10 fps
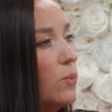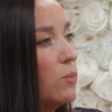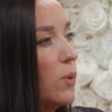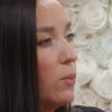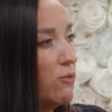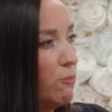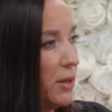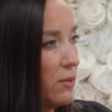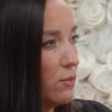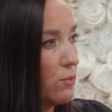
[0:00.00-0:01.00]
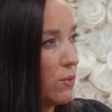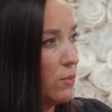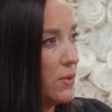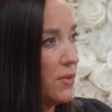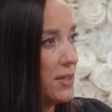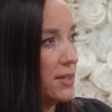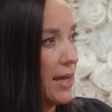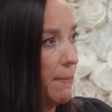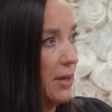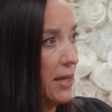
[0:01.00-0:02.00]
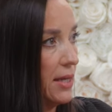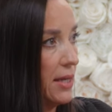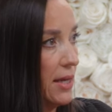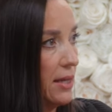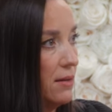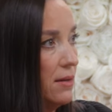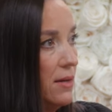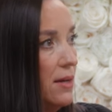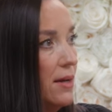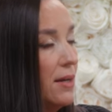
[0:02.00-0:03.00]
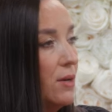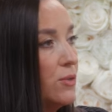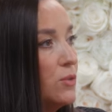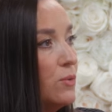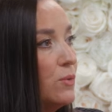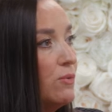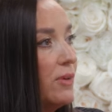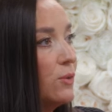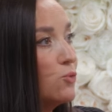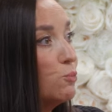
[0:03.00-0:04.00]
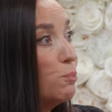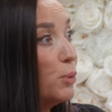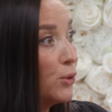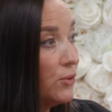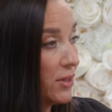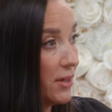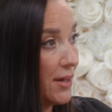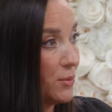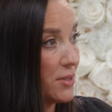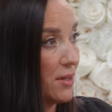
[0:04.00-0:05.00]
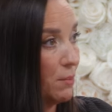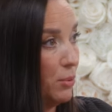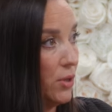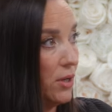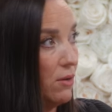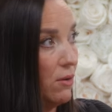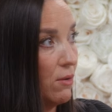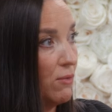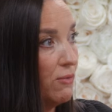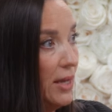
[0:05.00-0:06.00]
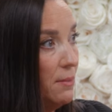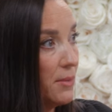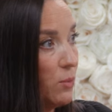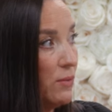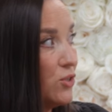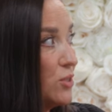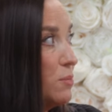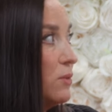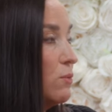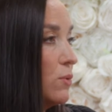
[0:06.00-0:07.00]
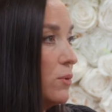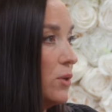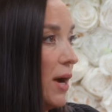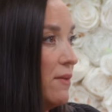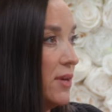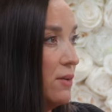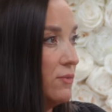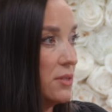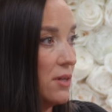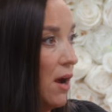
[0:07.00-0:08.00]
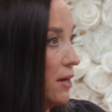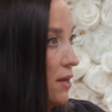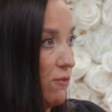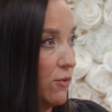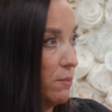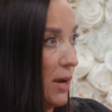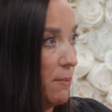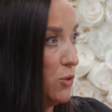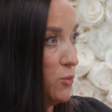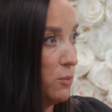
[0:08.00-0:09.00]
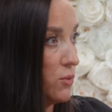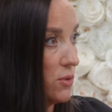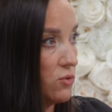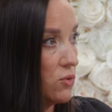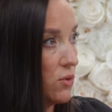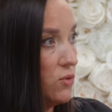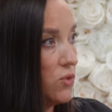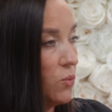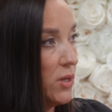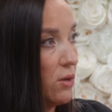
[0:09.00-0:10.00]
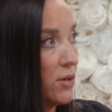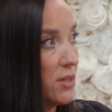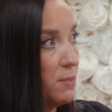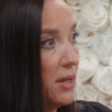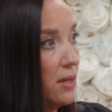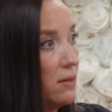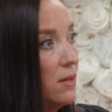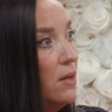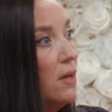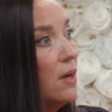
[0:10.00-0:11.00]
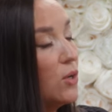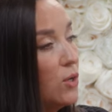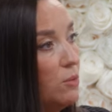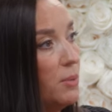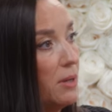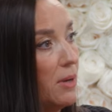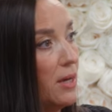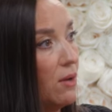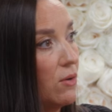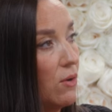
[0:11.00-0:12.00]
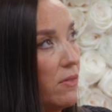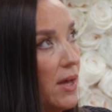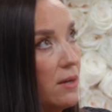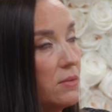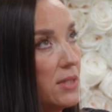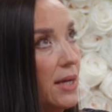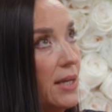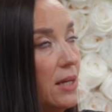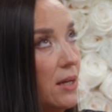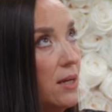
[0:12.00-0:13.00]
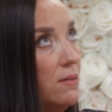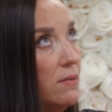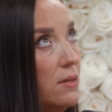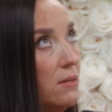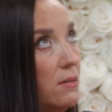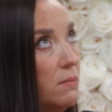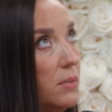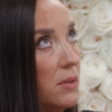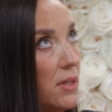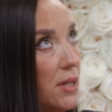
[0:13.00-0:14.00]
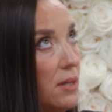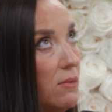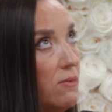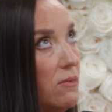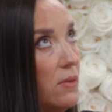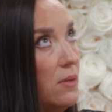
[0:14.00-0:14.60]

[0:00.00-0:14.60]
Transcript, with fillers: with what we've been through that this is happening again. Yeah. And I also knew the financial burden mm. it was going to put mm. on our family. We've just been through, you know, IVF is not covered by most people's insurance. Yeah. So we'd already spent a good bit of money on all that. And I was like, I cannot even believe